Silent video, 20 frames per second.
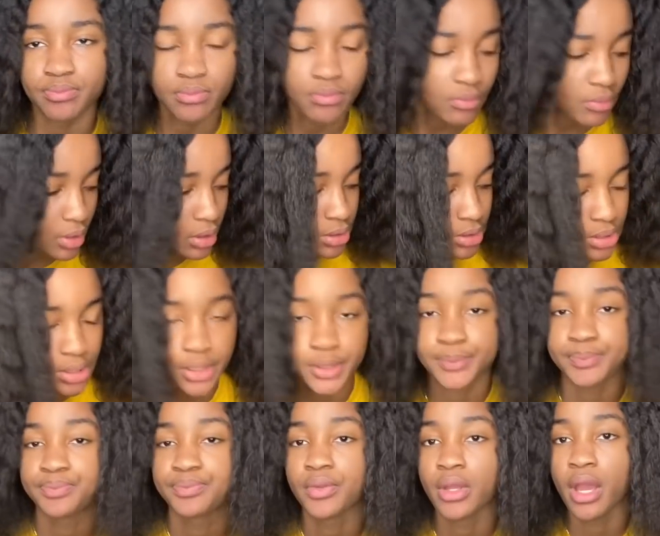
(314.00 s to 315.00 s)
So
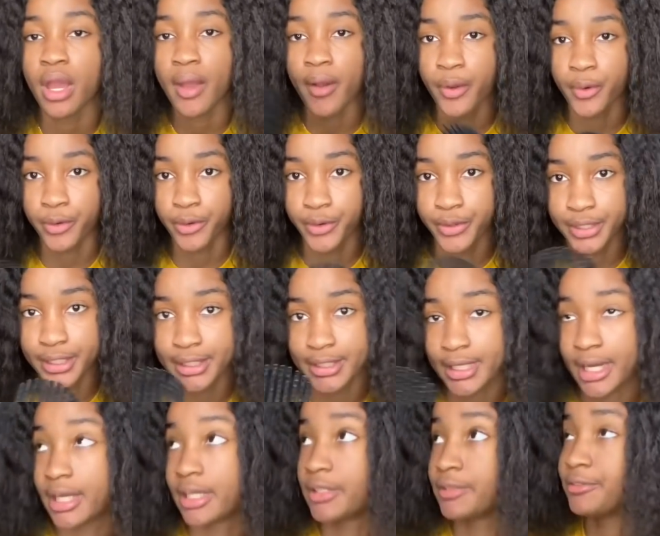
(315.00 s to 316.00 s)
we go
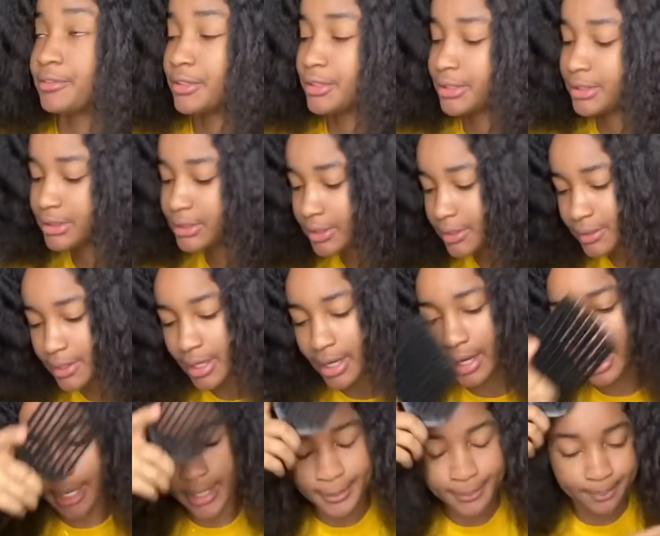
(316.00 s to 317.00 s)
detangle first. So,
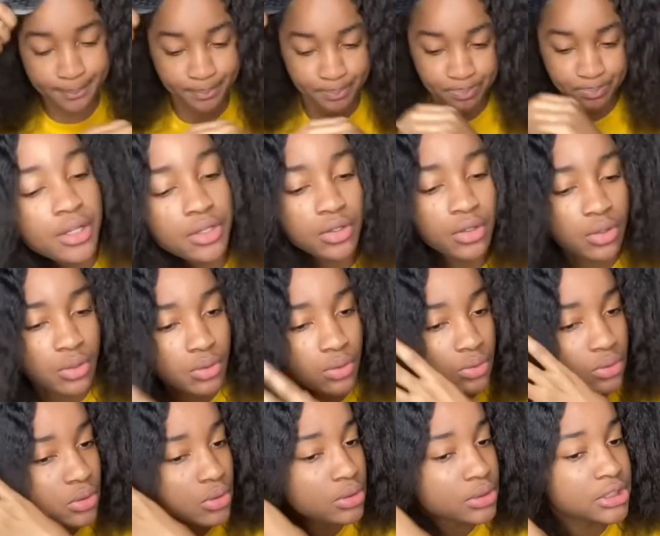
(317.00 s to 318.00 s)
um, I don't know who
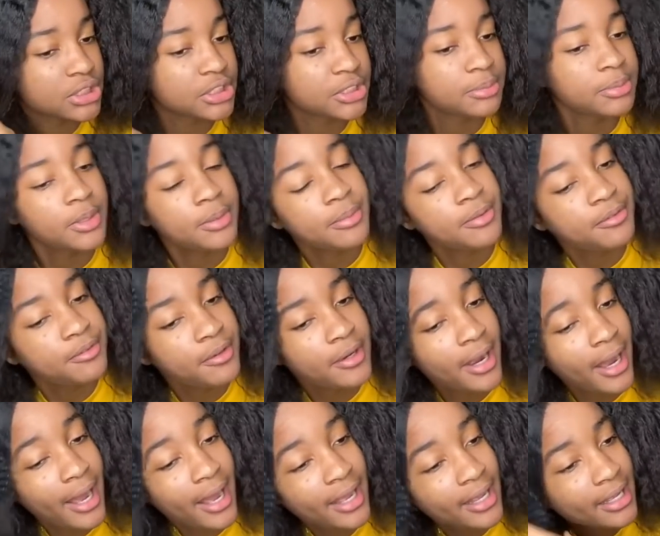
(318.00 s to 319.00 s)
knows this, but before
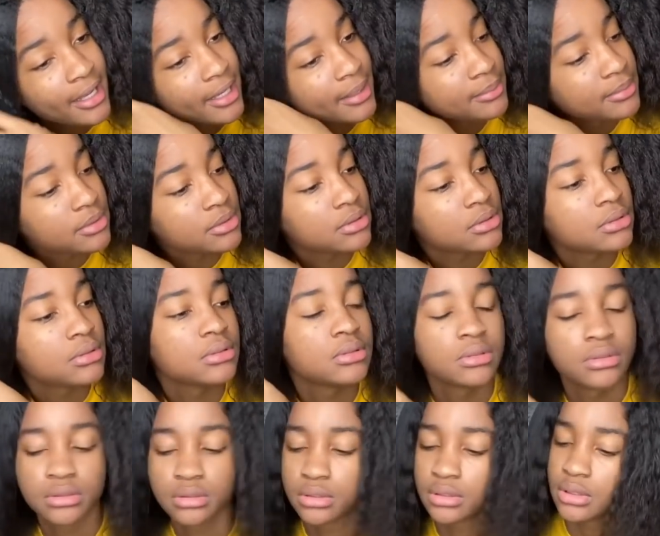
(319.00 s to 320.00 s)
I came to
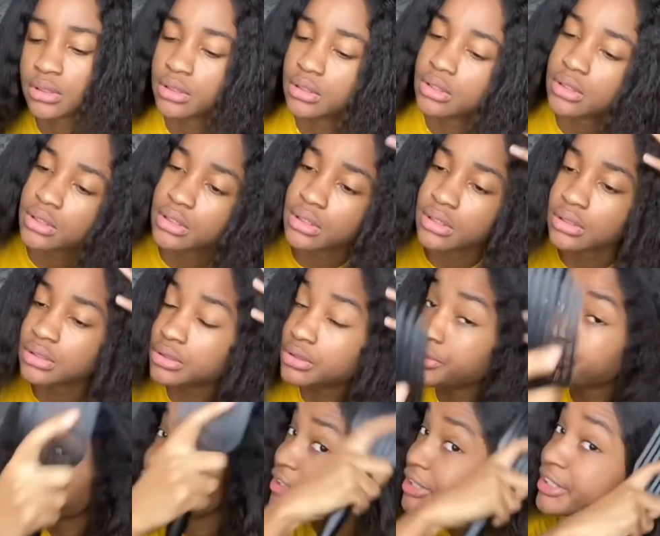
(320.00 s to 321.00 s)

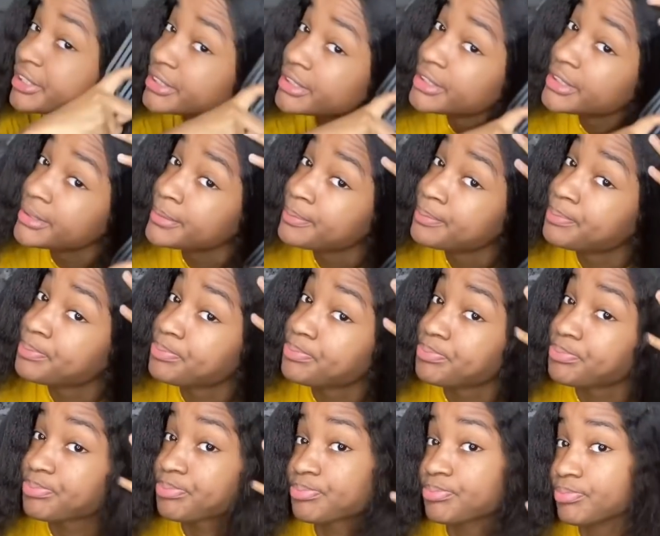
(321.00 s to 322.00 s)
New Jersey,
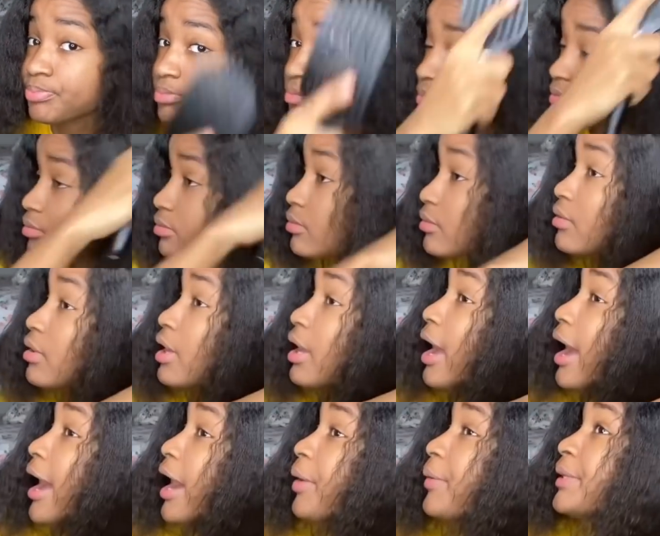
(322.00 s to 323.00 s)

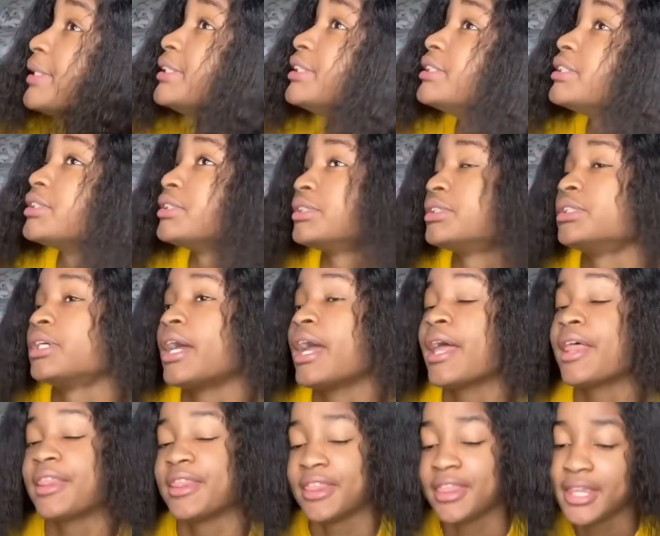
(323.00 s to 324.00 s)
I went to
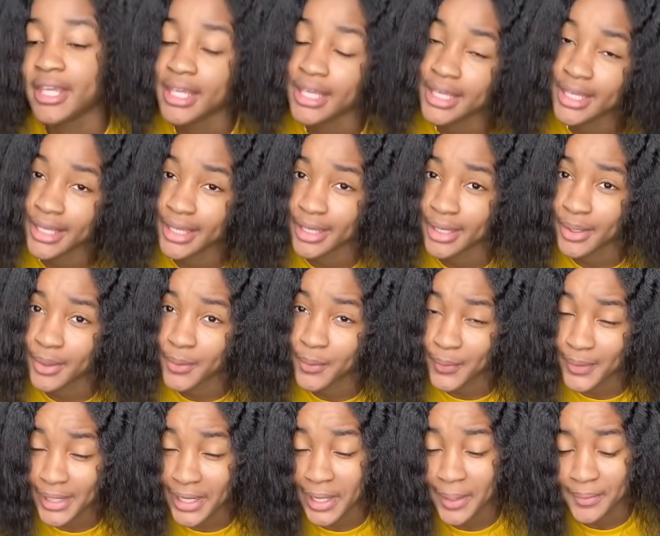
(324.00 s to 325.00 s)
the
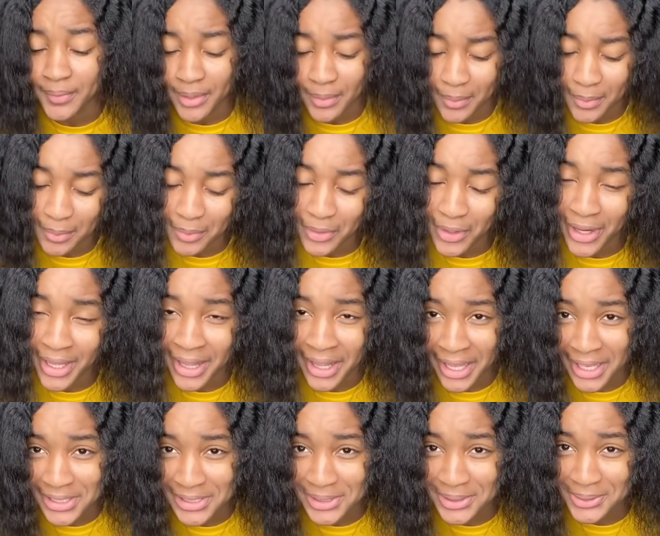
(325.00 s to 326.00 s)
William N. Memorial
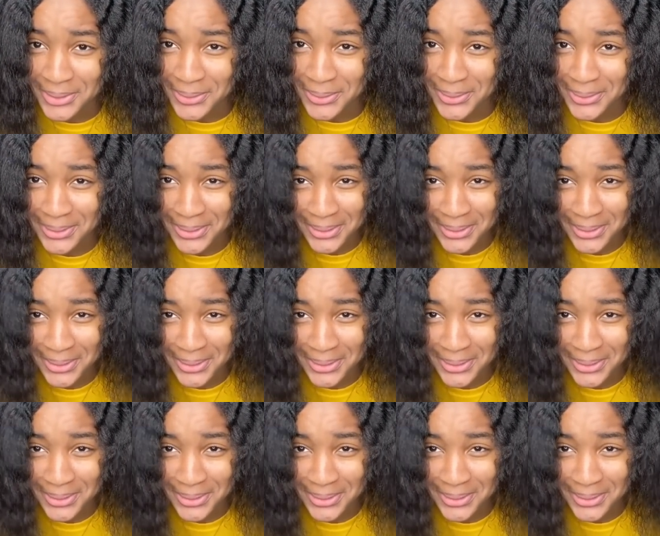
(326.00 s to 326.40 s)
High School.